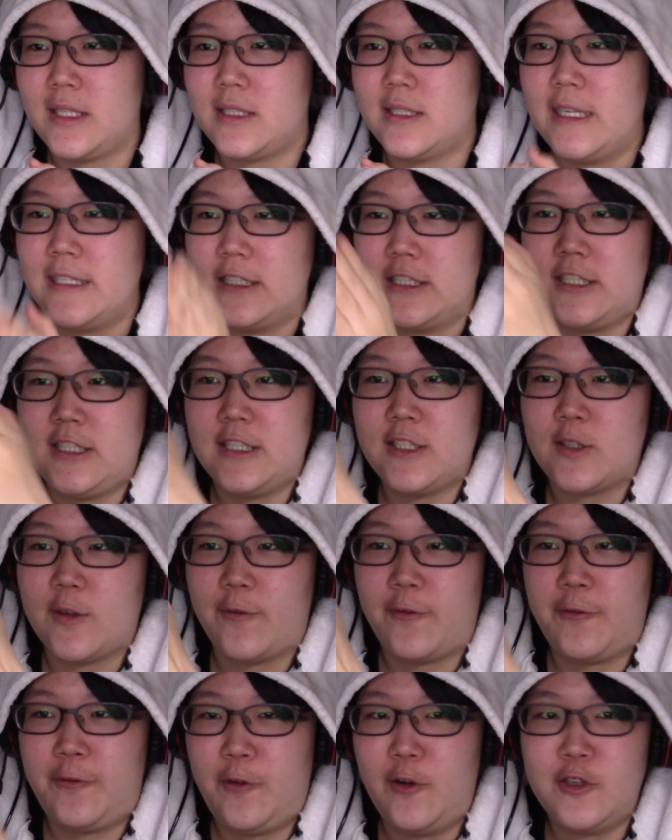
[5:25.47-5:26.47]
sense. She's a
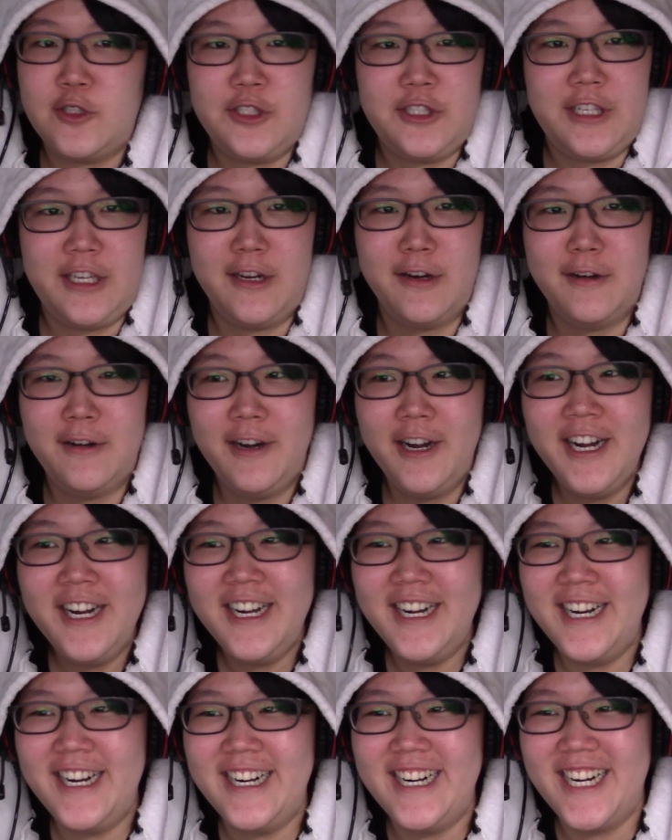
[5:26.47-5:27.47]
first year.
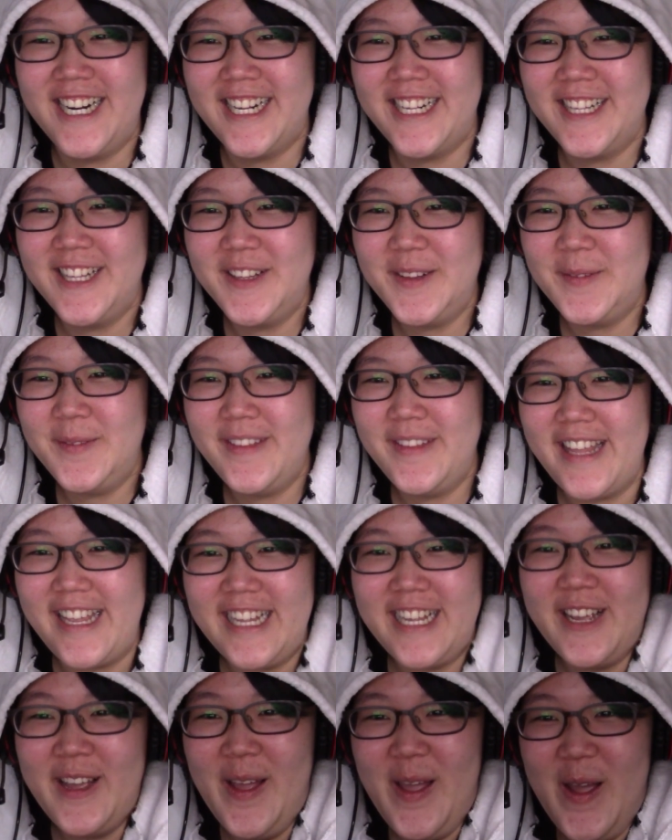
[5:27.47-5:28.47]

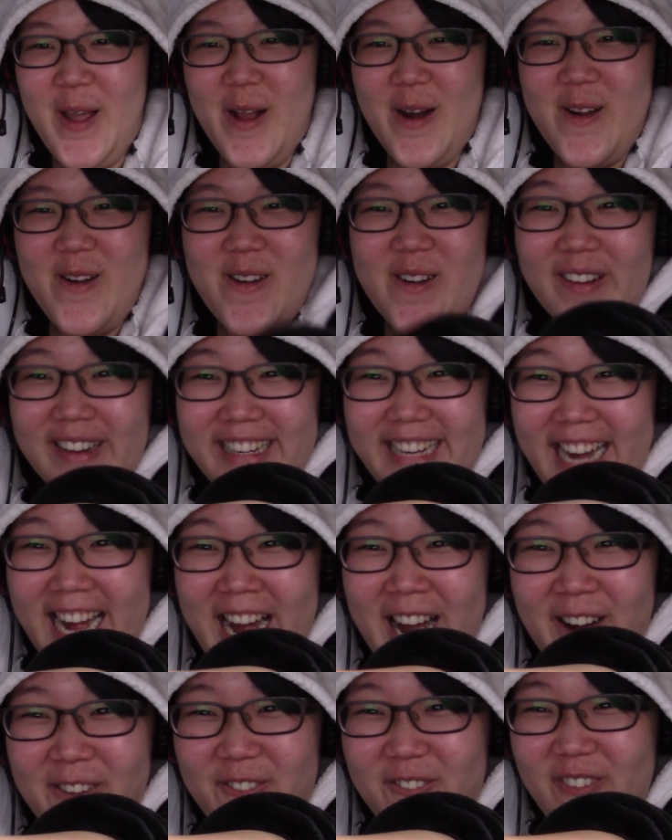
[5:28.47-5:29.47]
Look
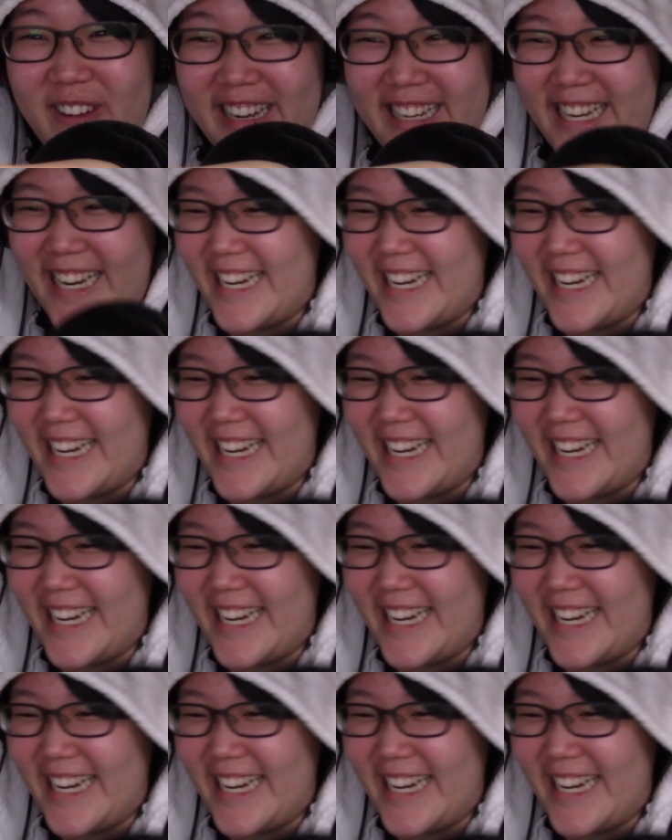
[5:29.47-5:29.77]
at her fucking.